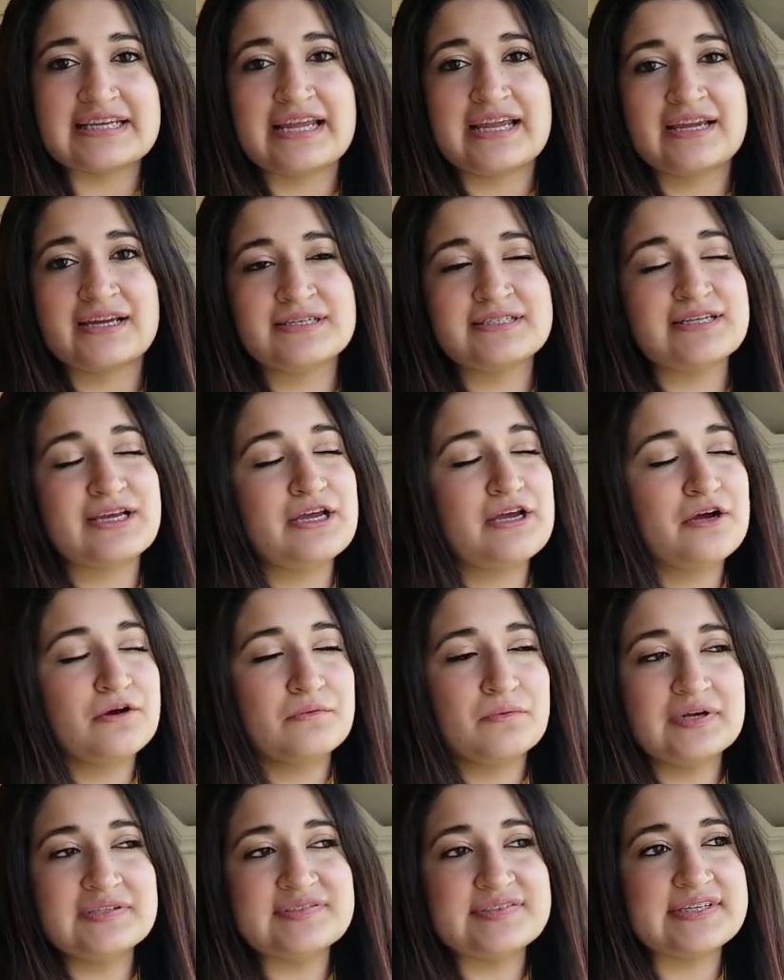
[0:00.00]
And
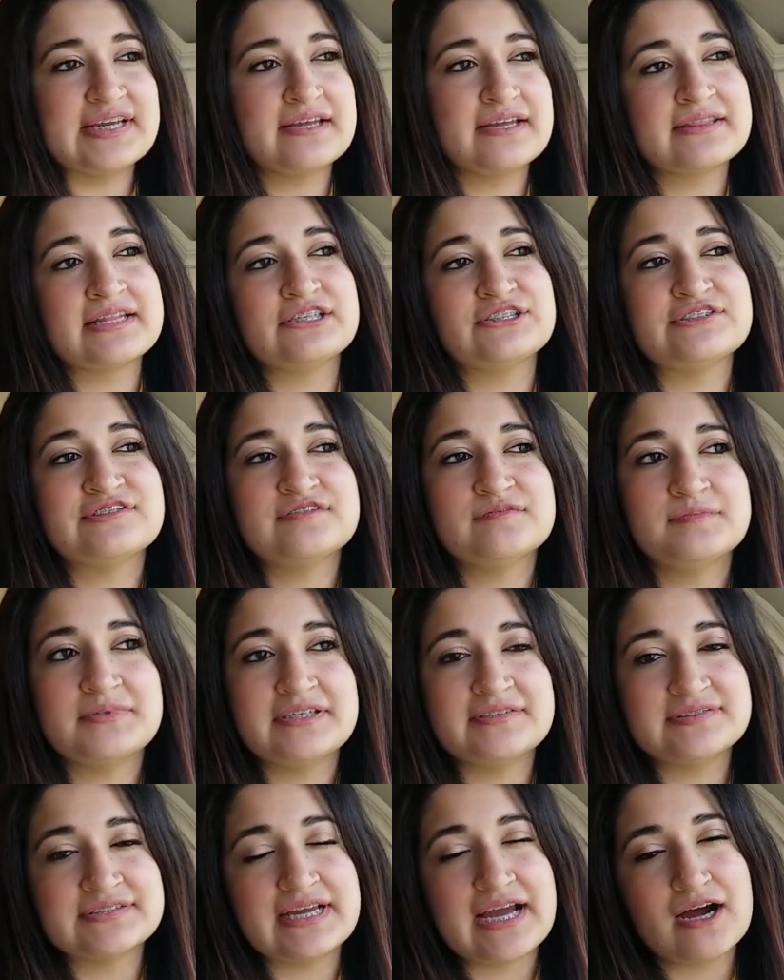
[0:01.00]
once again, that just
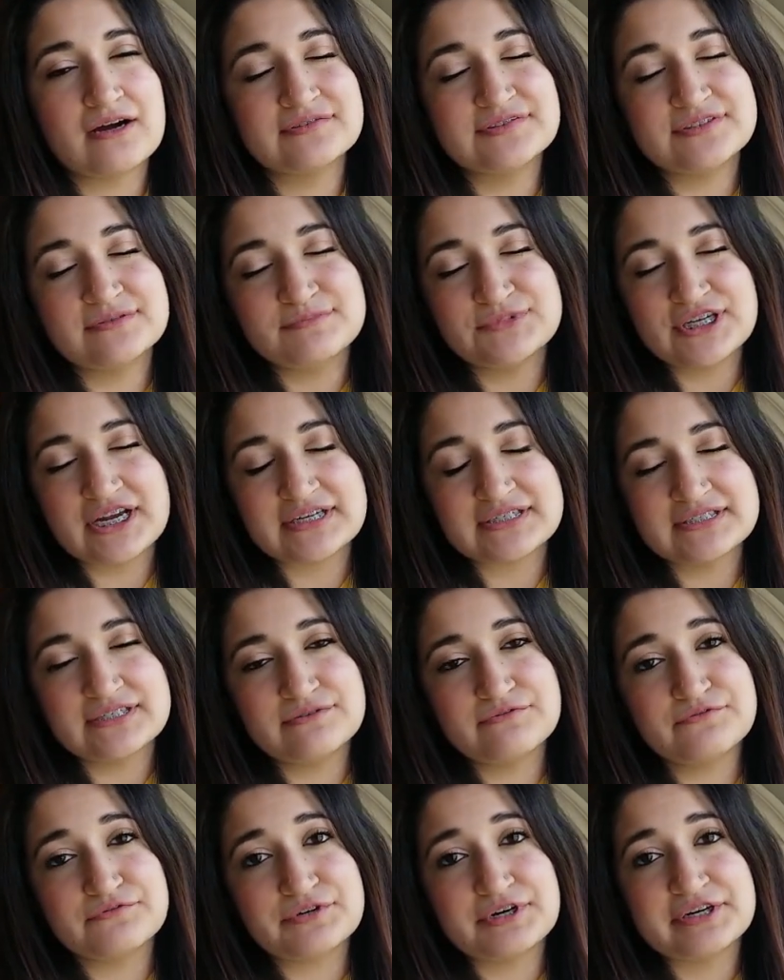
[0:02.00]
speaks to how subjective
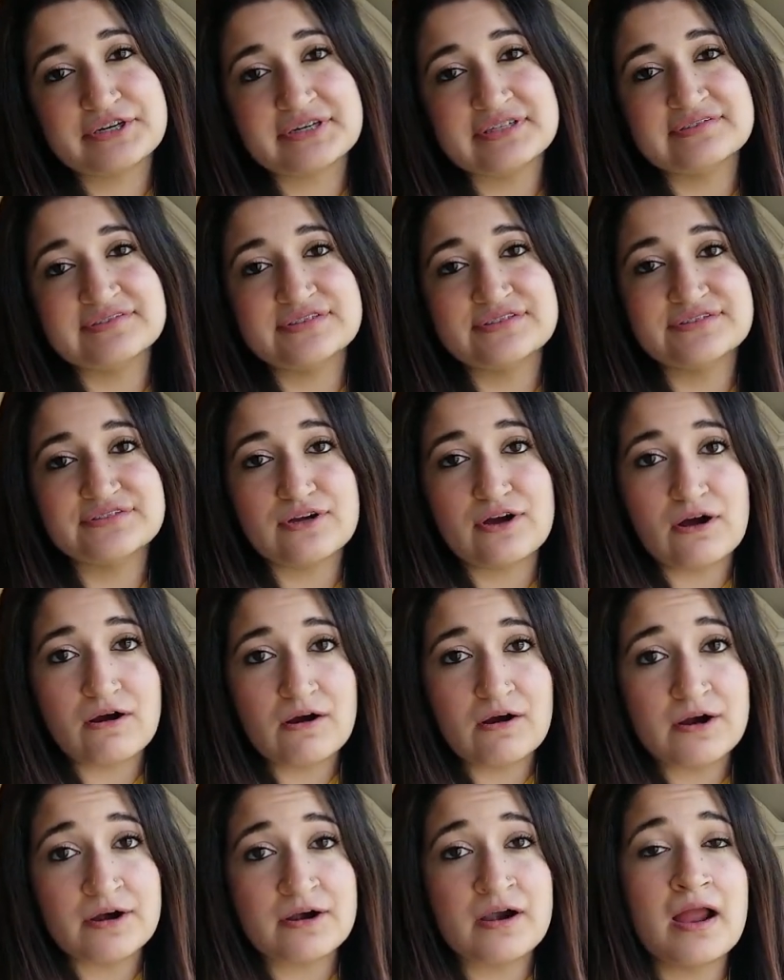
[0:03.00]
fragrances
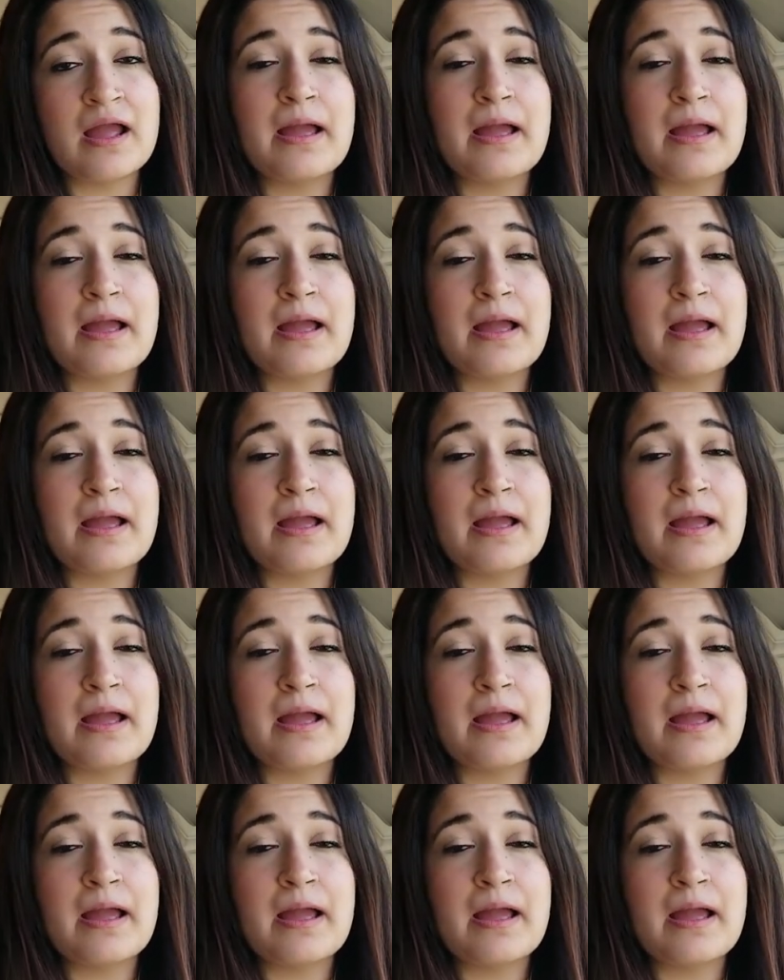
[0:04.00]
are.